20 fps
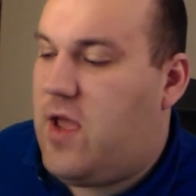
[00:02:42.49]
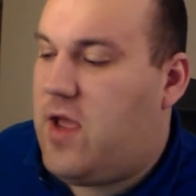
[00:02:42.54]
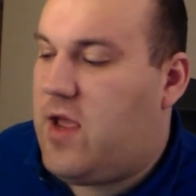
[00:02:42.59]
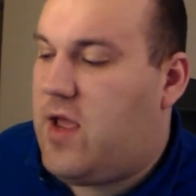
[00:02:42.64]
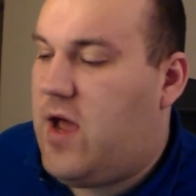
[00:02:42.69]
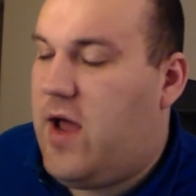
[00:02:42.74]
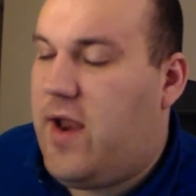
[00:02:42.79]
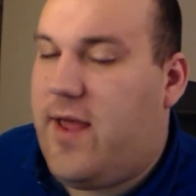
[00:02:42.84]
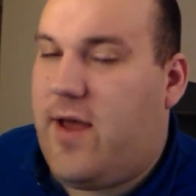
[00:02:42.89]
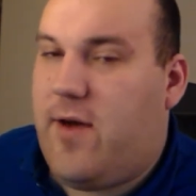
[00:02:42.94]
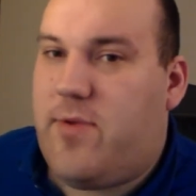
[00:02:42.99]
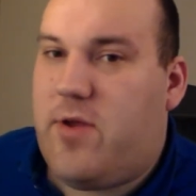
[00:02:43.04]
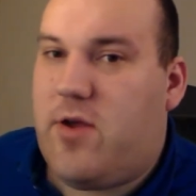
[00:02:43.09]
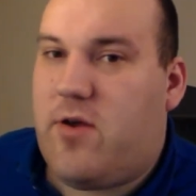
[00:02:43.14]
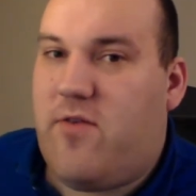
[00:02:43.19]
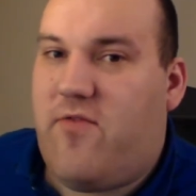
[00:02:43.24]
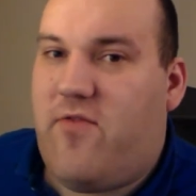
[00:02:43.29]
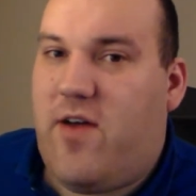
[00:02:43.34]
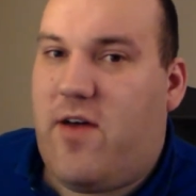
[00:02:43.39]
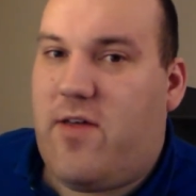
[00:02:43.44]
And God help you,
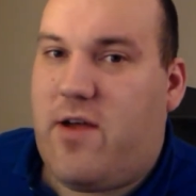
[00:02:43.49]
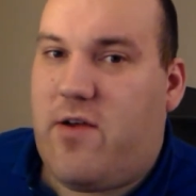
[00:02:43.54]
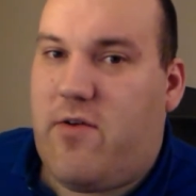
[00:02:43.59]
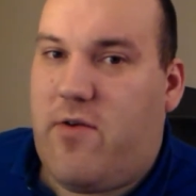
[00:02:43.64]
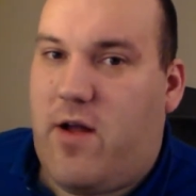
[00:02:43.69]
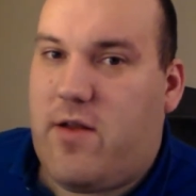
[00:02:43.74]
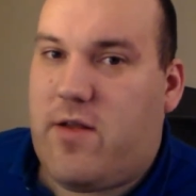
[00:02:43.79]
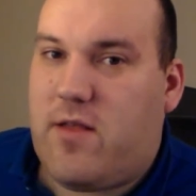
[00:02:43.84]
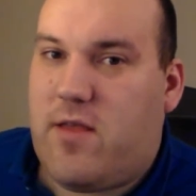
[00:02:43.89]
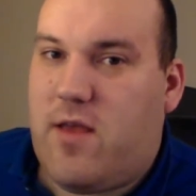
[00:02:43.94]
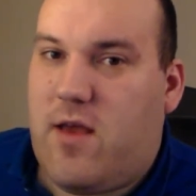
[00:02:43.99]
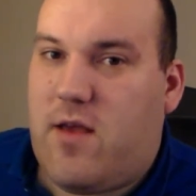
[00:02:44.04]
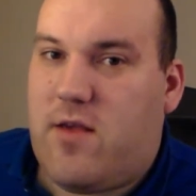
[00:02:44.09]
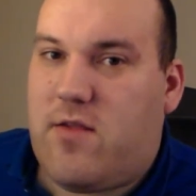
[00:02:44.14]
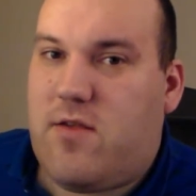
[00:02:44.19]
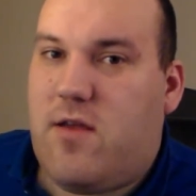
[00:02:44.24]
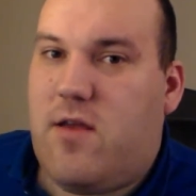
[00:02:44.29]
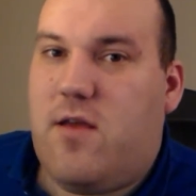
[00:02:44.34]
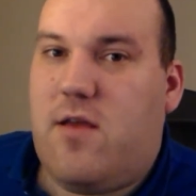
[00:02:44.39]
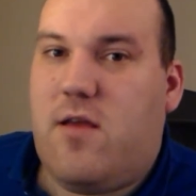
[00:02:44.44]
you're going to fail that grounding
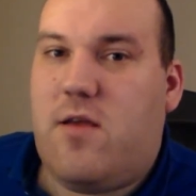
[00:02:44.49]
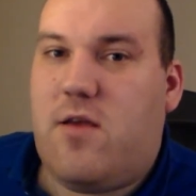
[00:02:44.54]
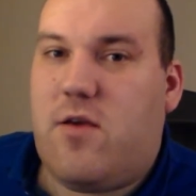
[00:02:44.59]
test,